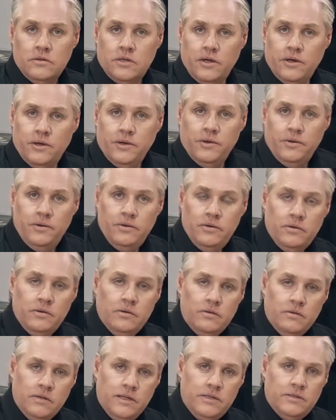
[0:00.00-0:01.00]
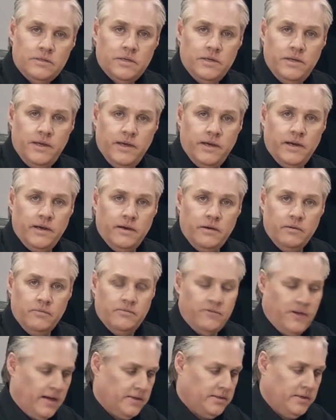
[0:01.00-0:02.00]
So let's see how
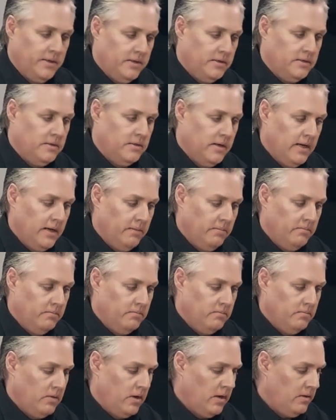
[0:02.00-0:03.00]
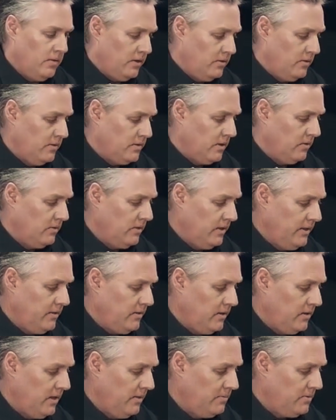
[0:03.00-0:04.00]
fast that is. All I'll do is I'll delete
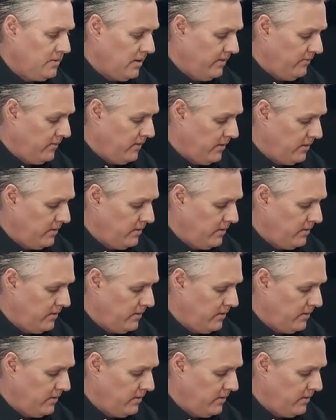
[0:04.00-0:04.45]
the clips I've